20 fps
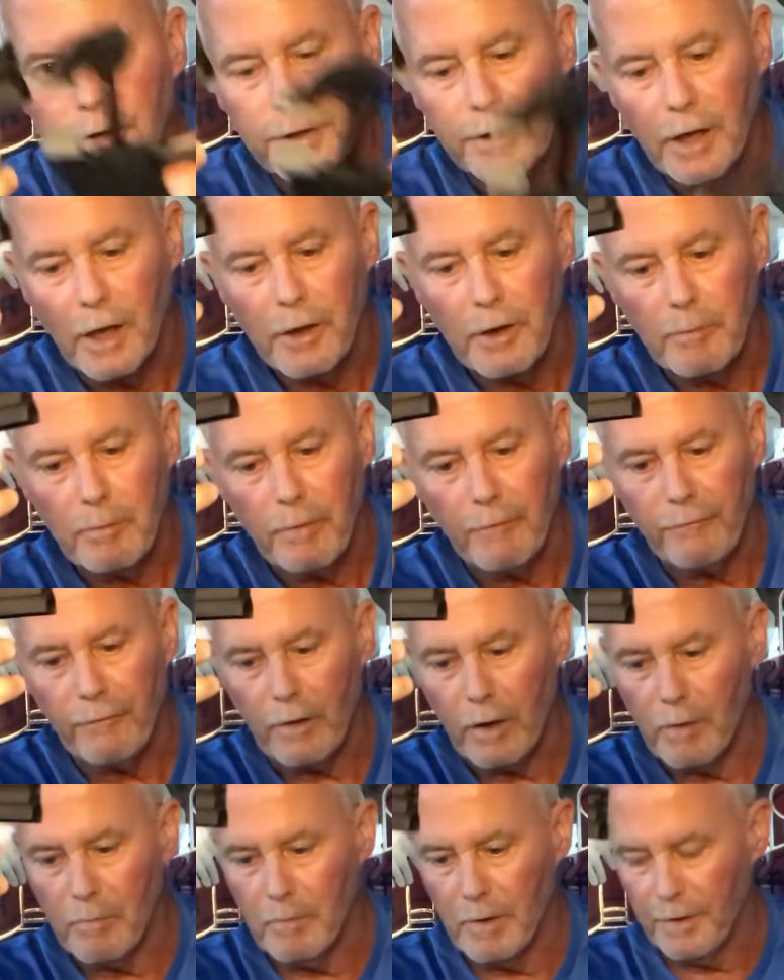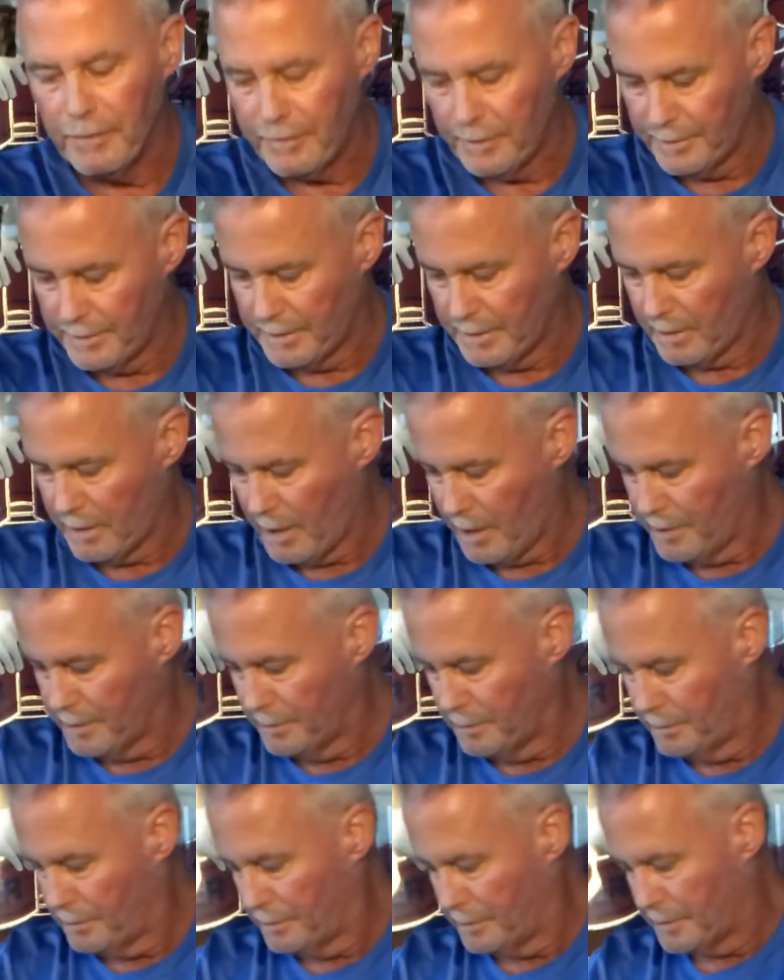the other preferred method that I
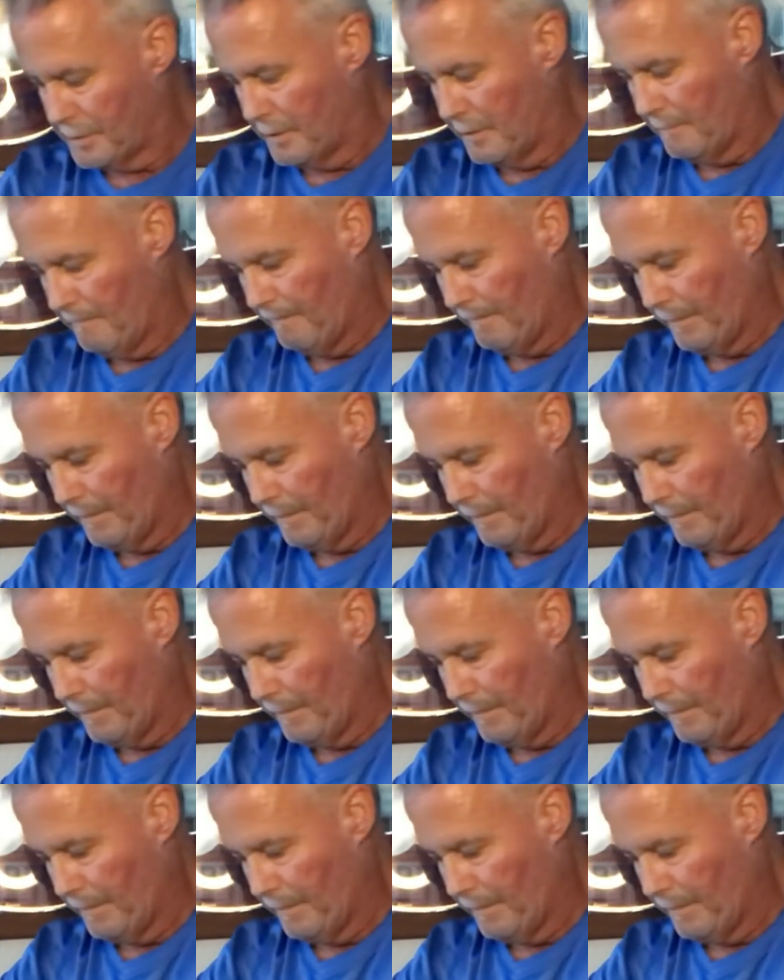use